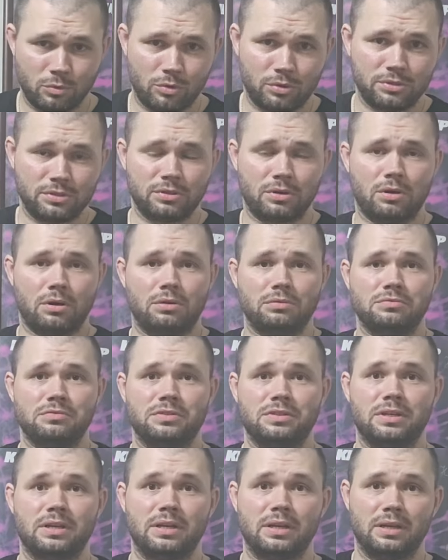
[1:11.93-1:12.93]
Morozov
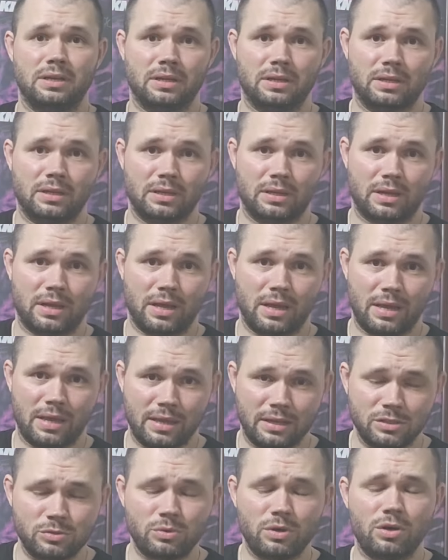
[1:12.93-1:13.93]

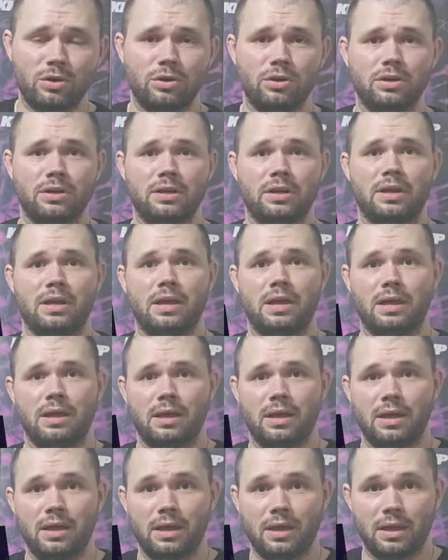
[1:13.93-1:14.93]
into a hook
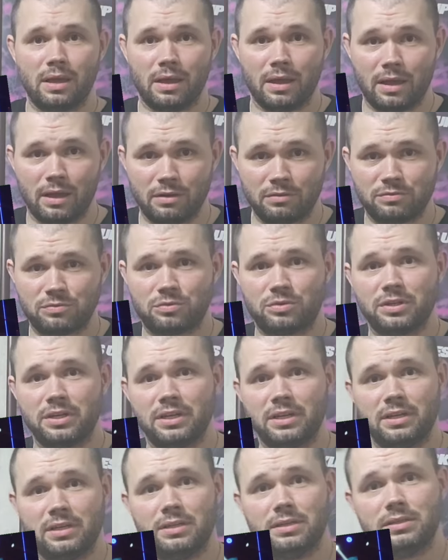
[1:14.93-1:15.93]

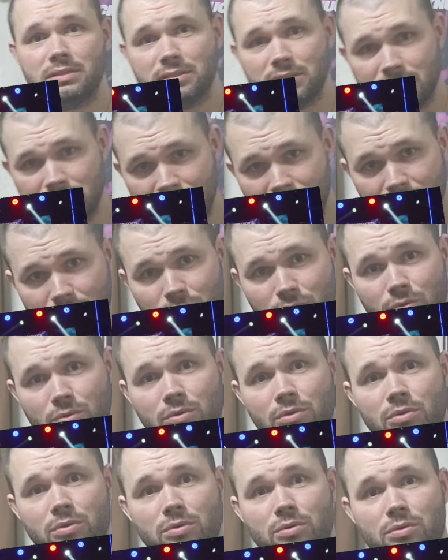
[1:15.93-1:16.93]
every
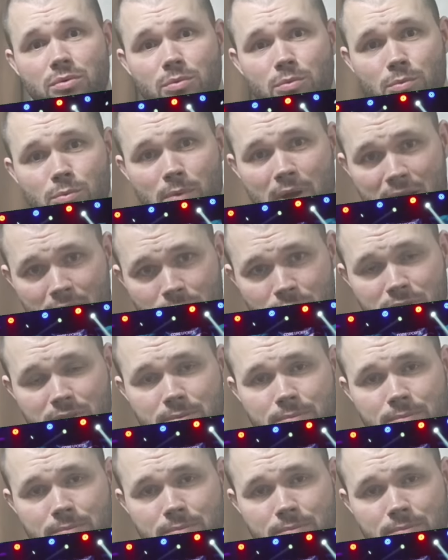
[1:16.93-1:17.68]
single round.